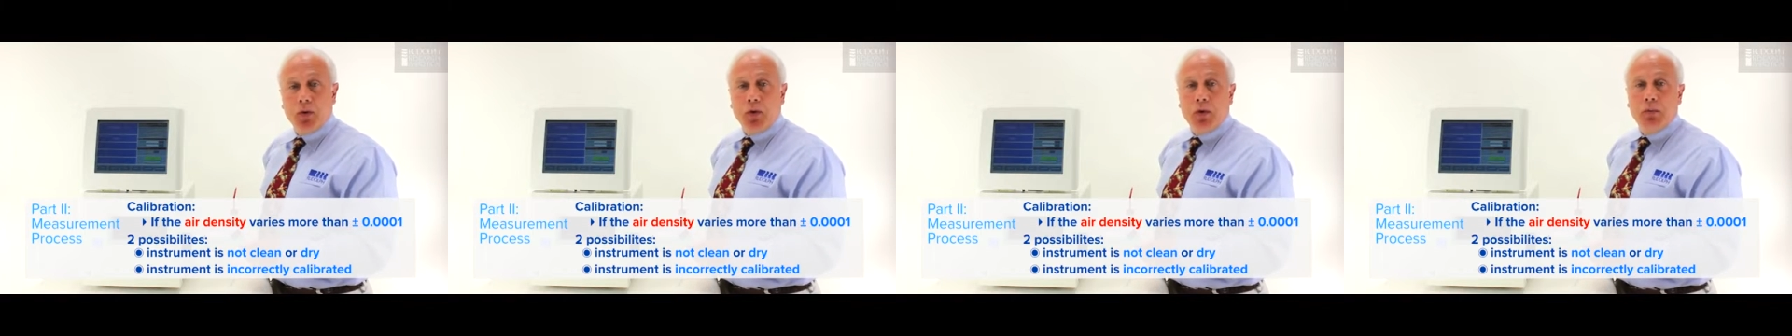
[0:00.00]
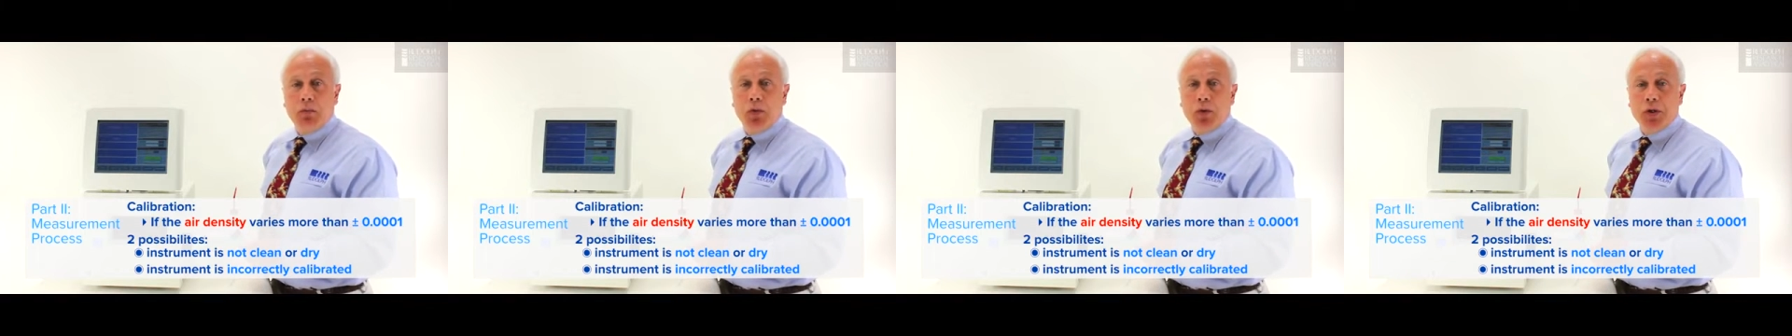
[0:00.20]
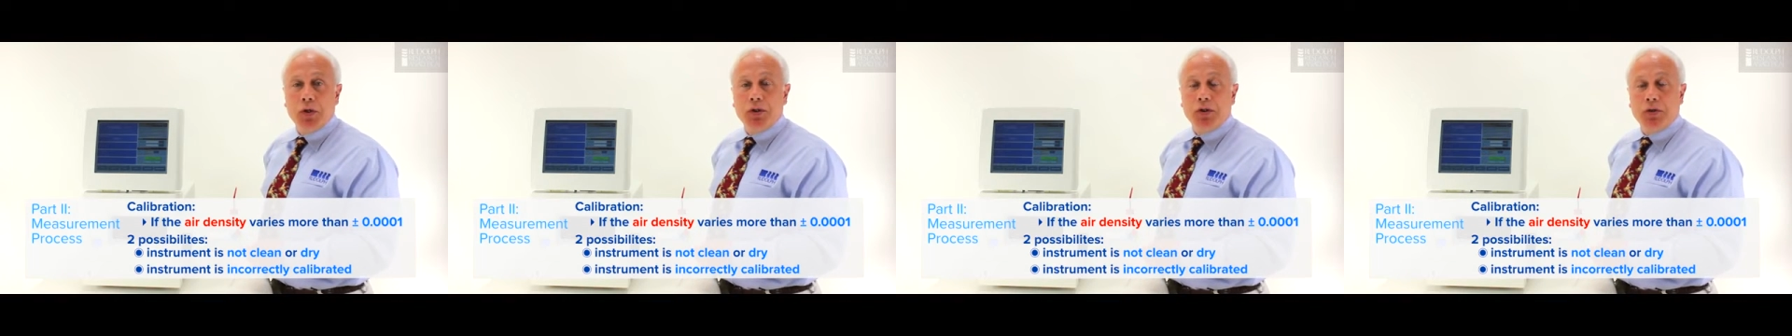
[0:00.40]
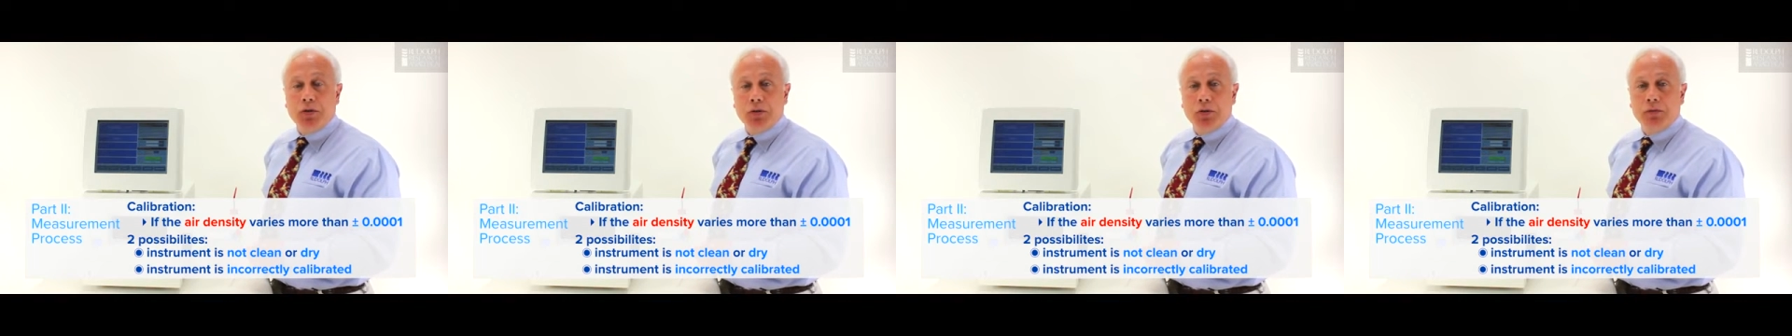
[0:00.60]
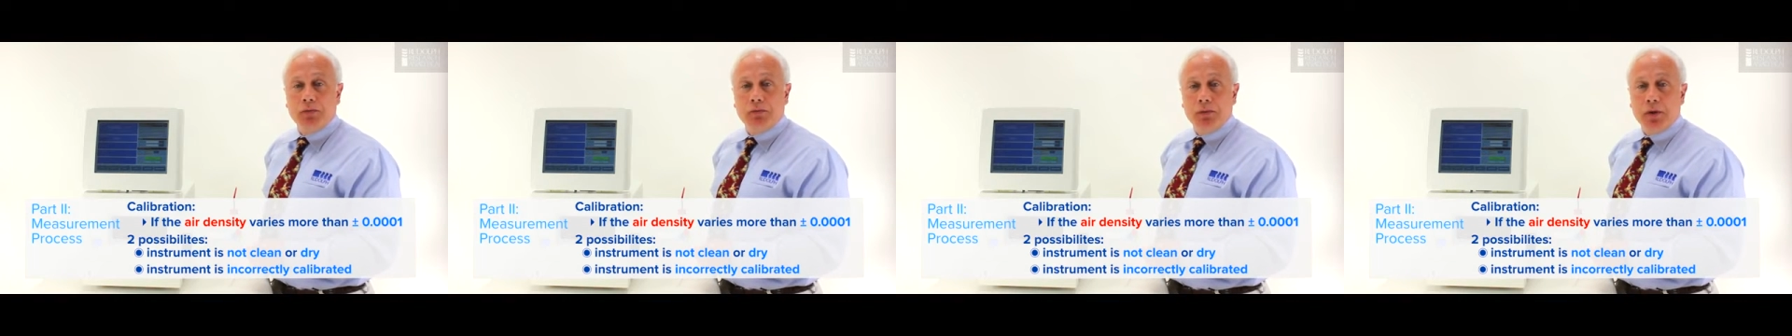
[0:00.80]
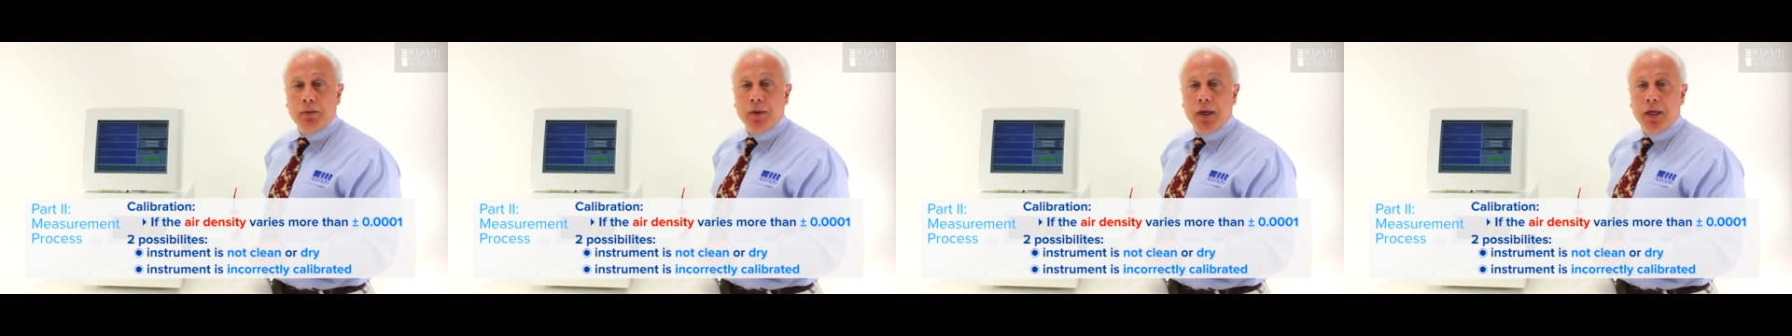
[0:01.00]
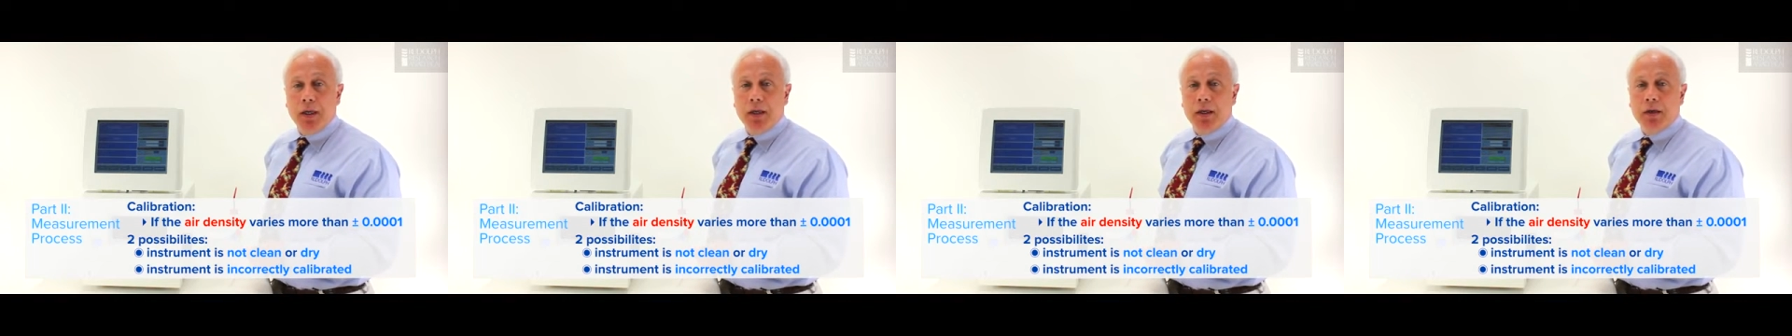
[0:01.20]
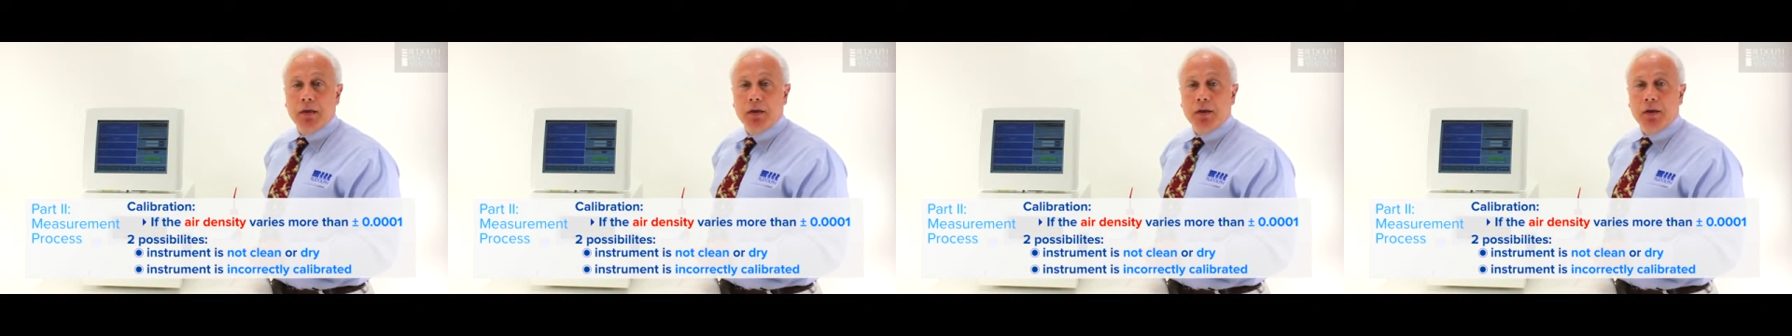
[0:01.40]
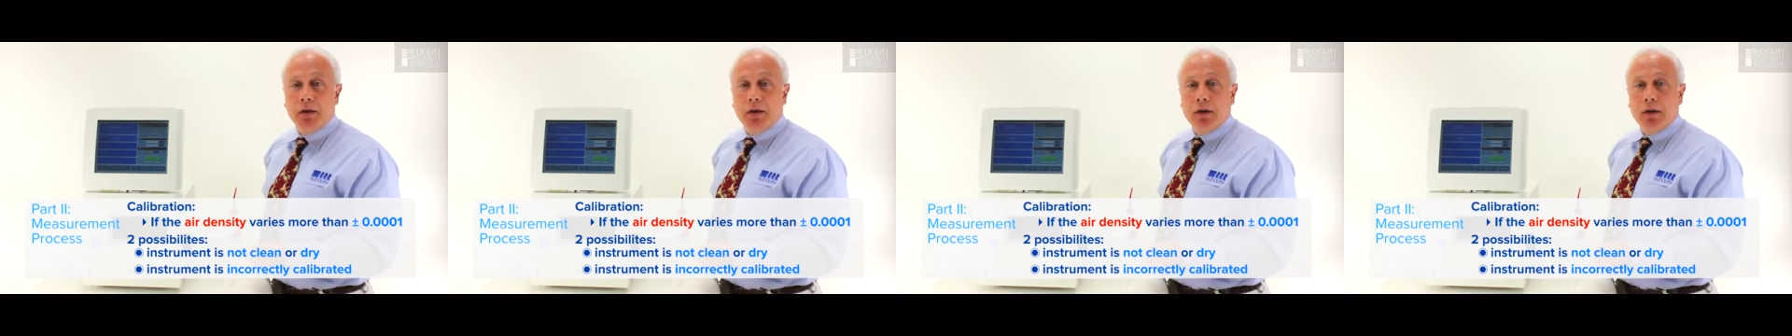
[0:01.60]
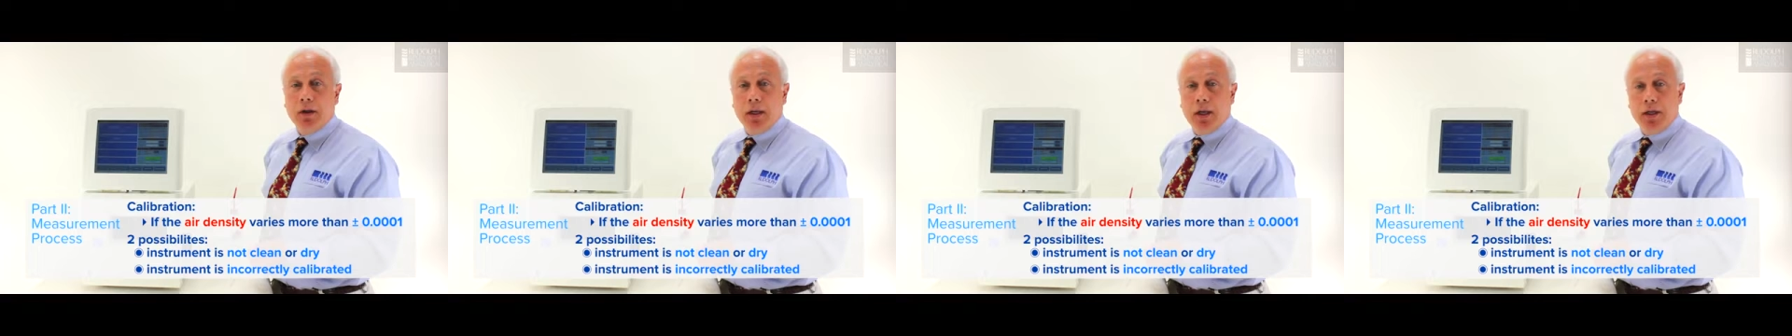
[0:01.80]
or moisture remaining in the
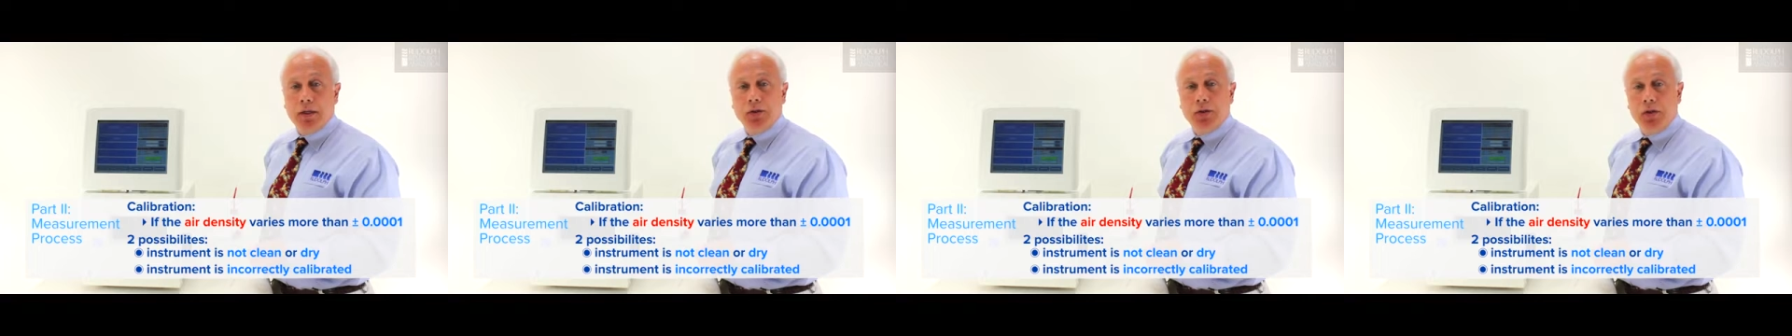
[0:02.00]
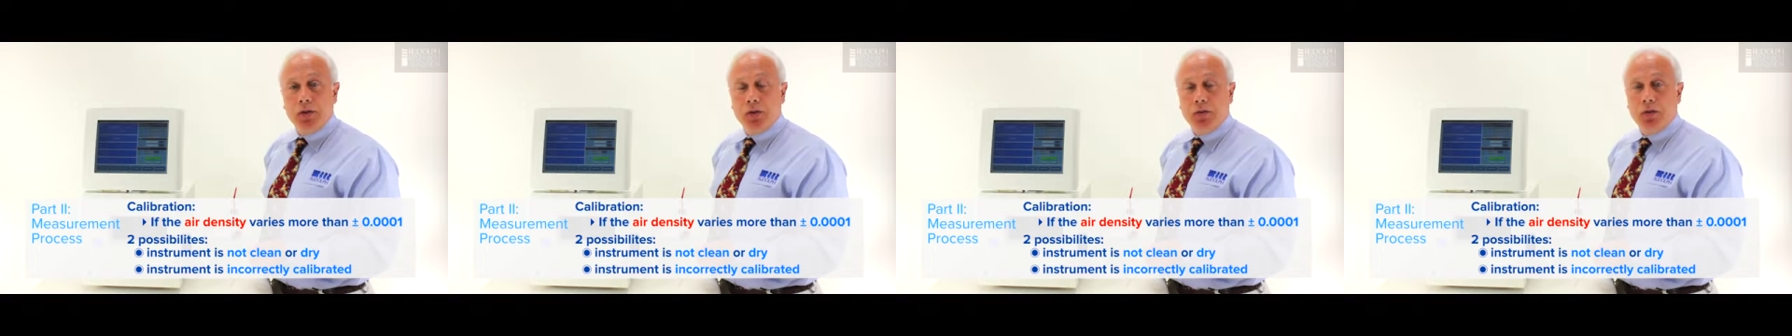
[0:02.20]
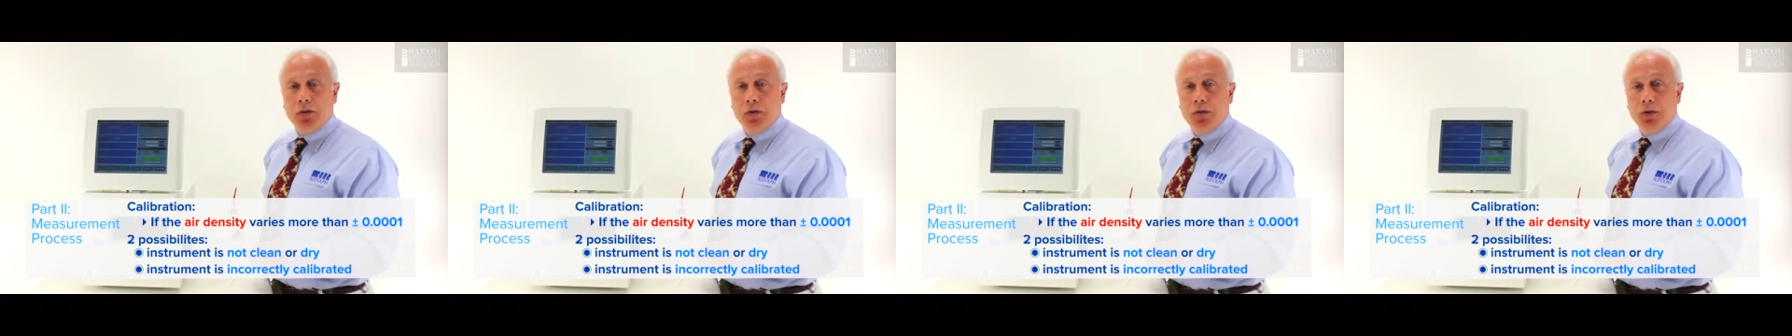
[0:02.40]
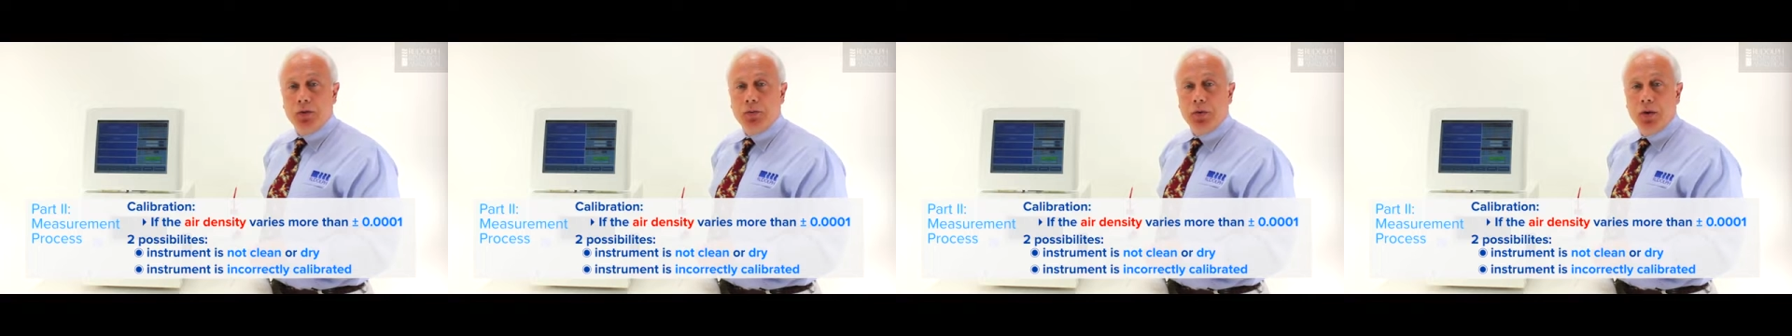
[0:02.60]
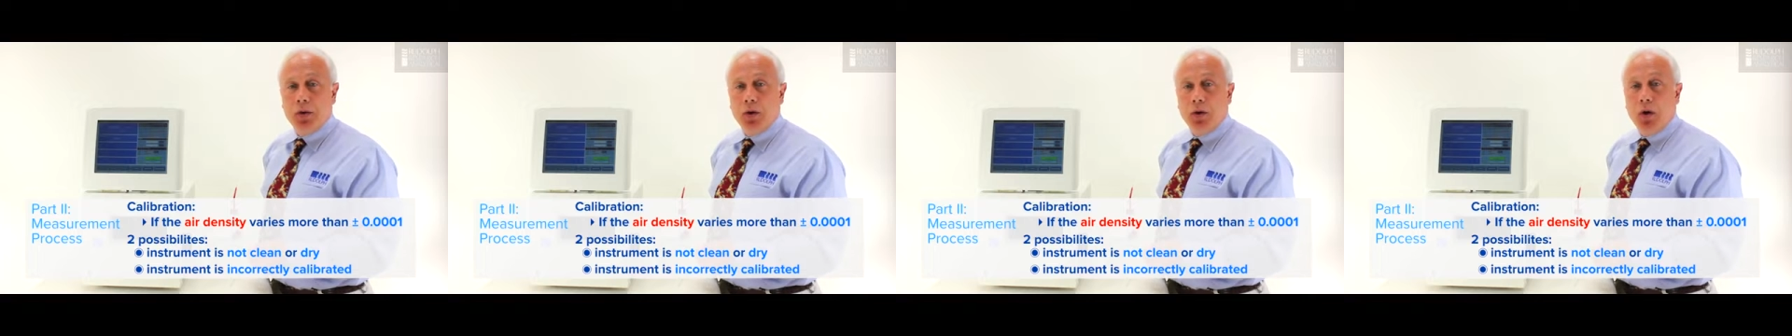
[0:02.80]
glass U-tube,